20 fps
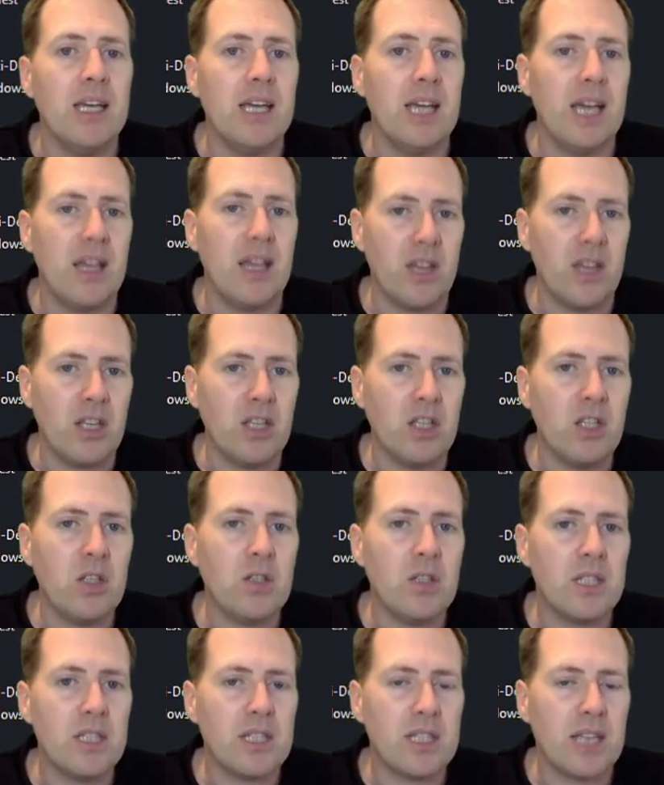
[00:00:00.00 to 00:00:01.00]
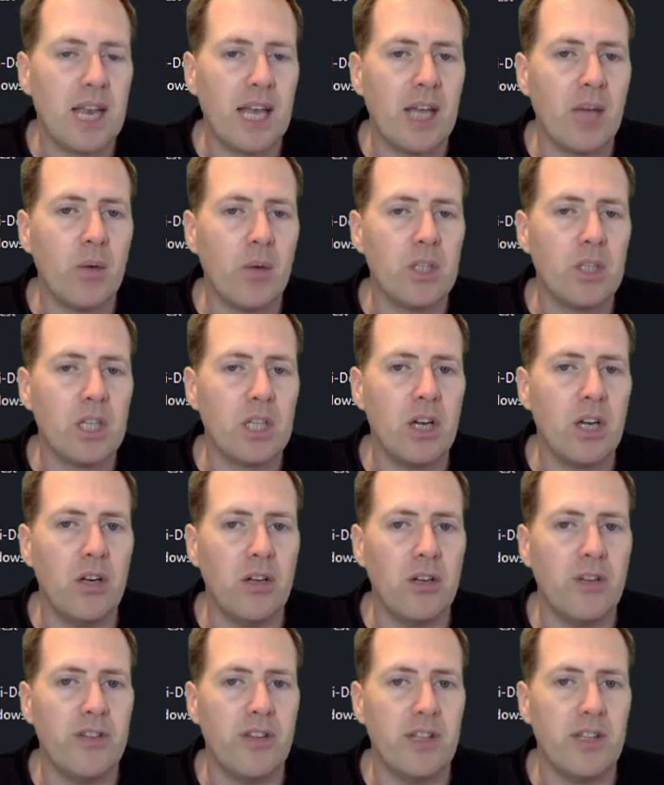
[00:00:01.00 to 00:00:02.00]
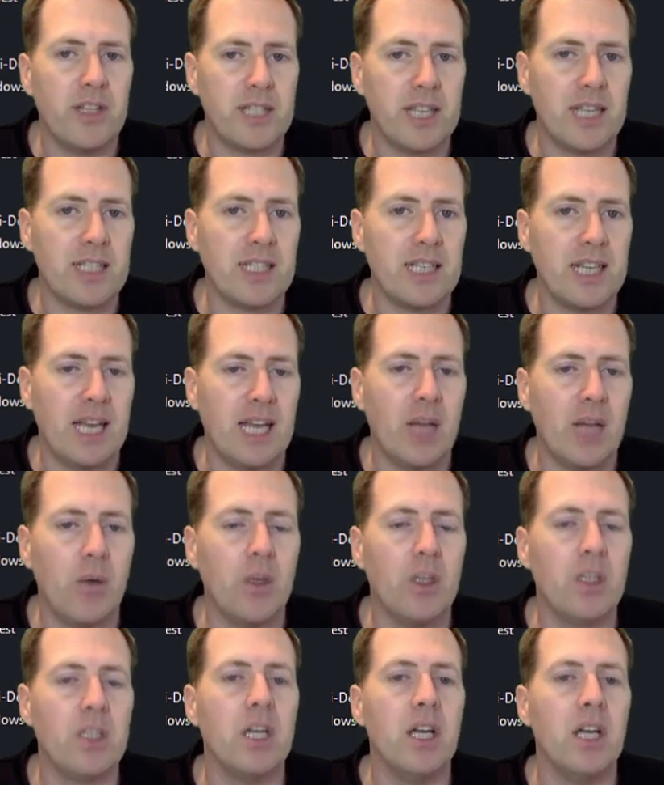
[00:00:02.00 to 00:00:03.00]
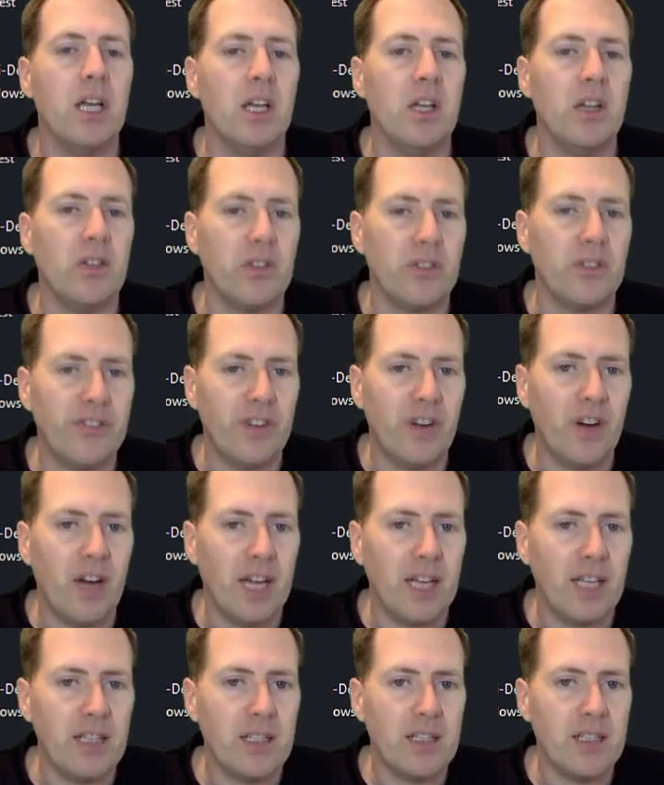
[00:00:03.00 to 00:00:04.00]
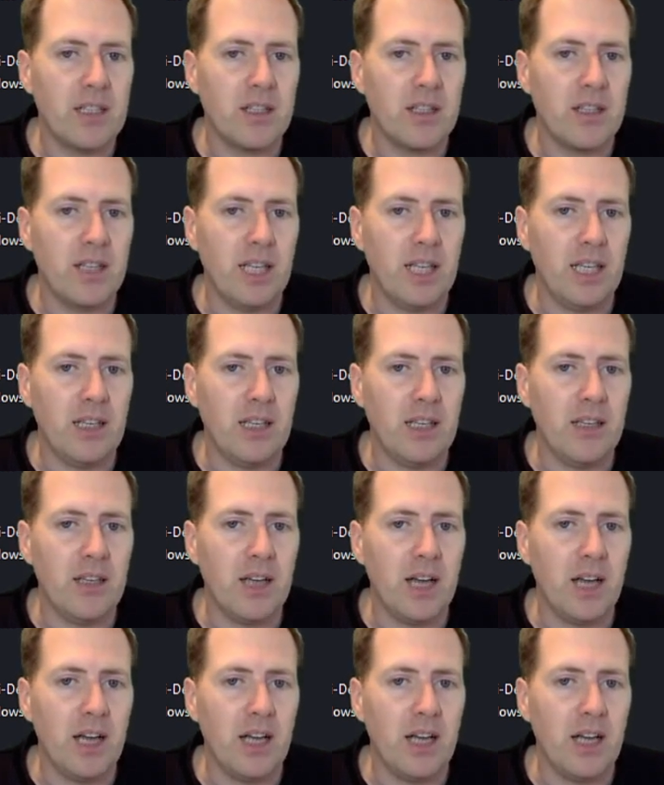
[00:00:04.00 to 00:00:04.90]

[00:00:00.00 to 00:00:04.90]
it then uses the language code for the selected language to find the